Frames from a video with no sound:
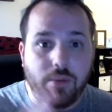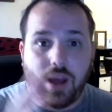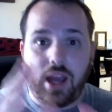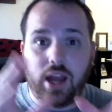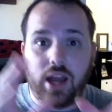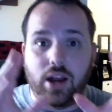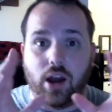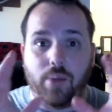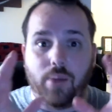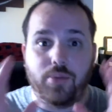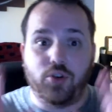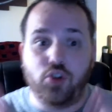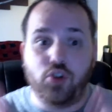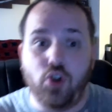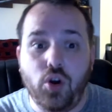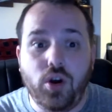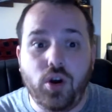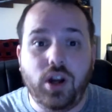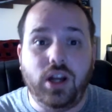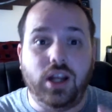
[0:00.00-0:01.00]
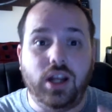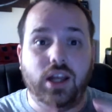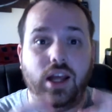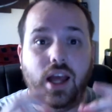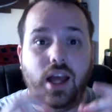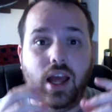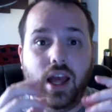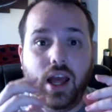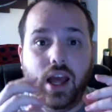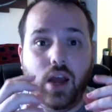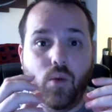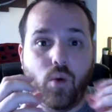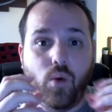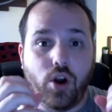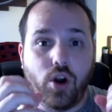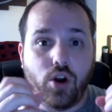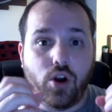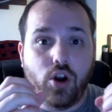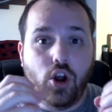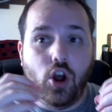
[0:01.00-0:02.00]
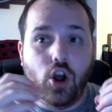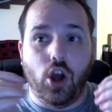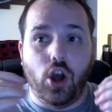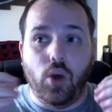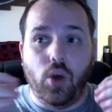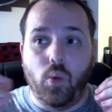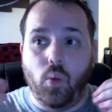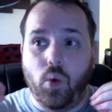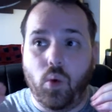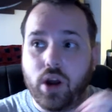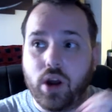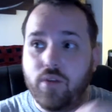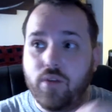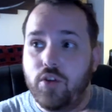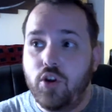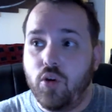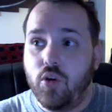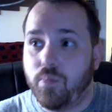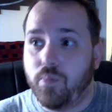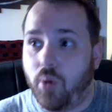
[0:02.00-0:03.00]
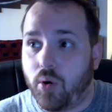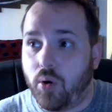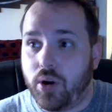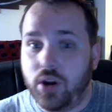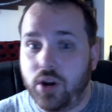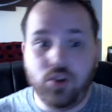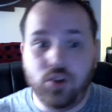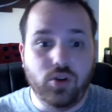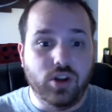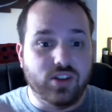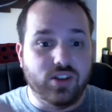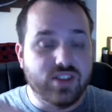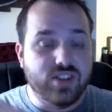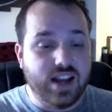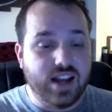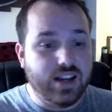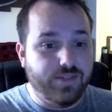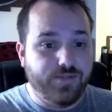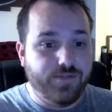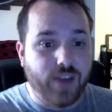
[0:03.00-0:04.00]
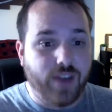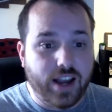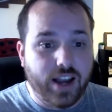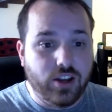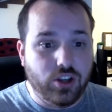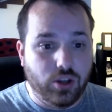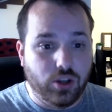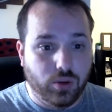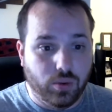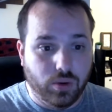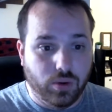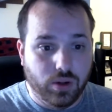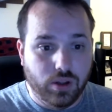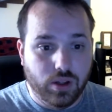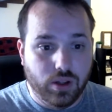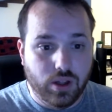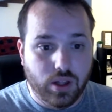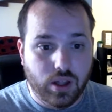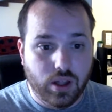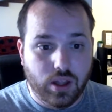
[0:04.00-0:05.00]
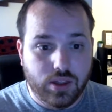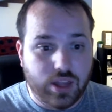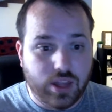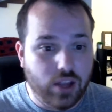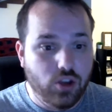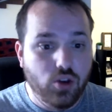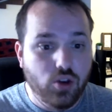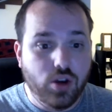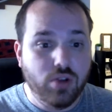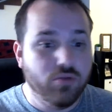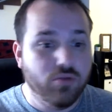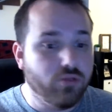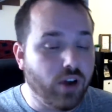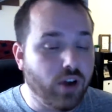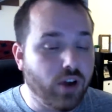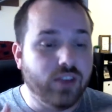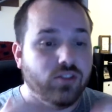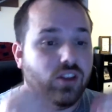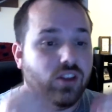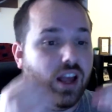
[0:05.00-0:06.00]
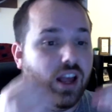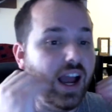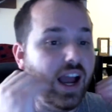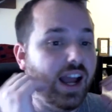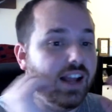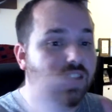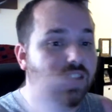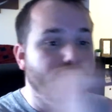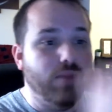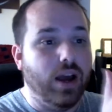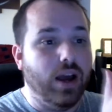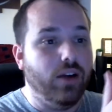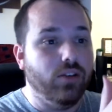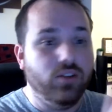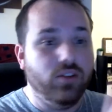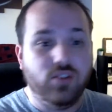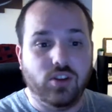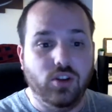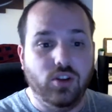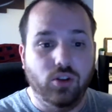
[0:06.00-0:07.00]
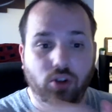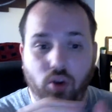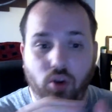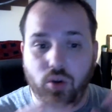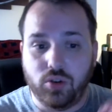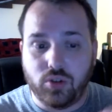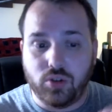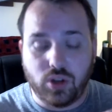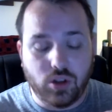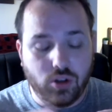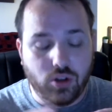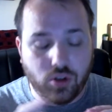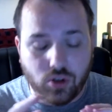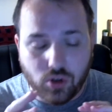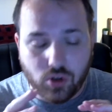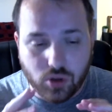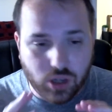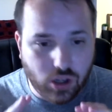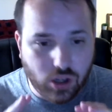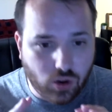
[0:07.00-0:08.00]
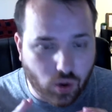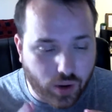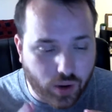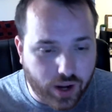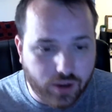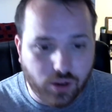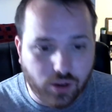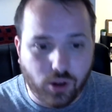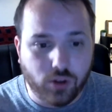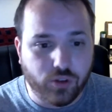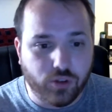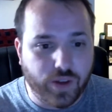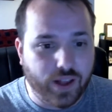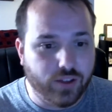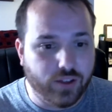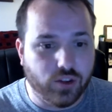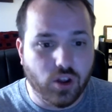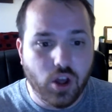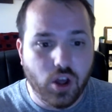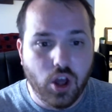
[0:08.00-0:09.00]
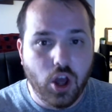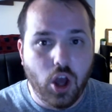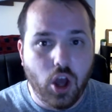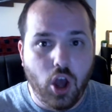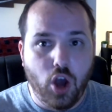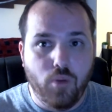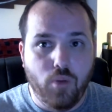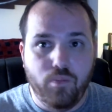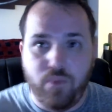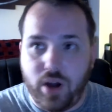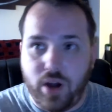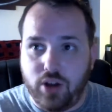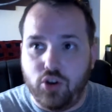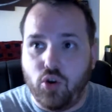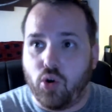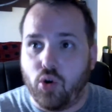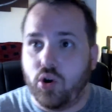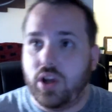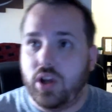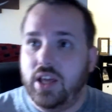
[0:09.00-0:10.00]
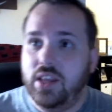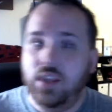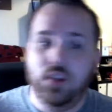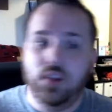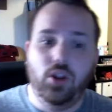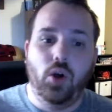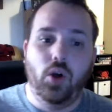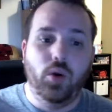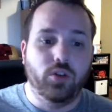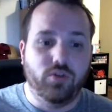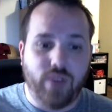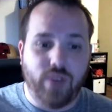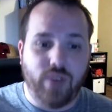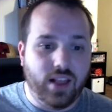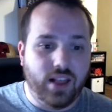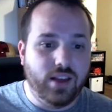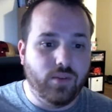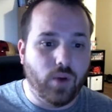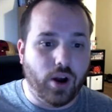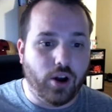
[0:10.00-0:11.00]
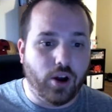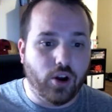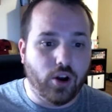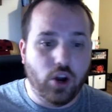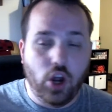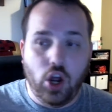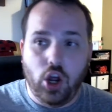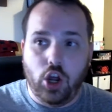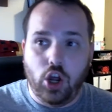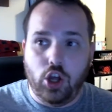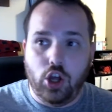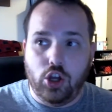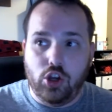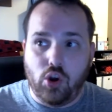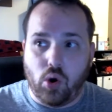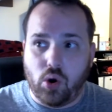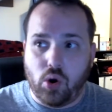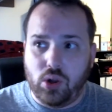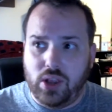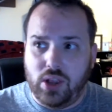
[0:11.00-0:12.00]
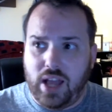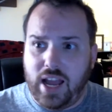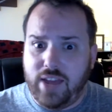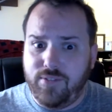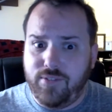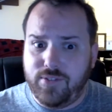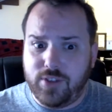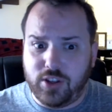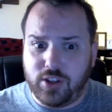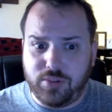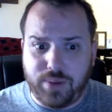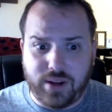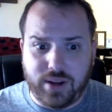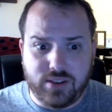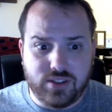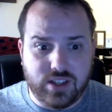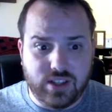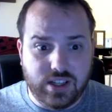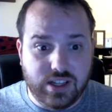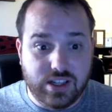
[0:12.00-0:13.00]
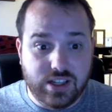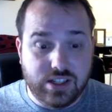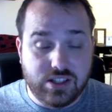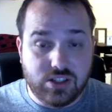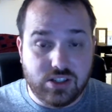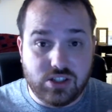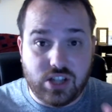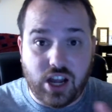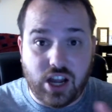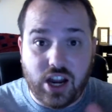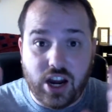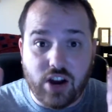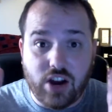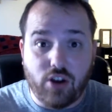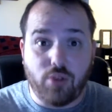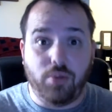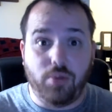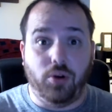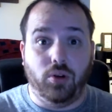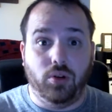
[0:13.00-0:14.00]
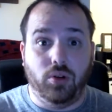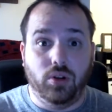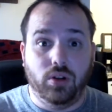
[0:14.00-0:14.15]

and opportunity where whatever you were born into does not define you. That you can rise to the highest mountains and the lowest, you can go down to the lowest valleys, but you're already in the lowest valley where your life expectancy is terrible.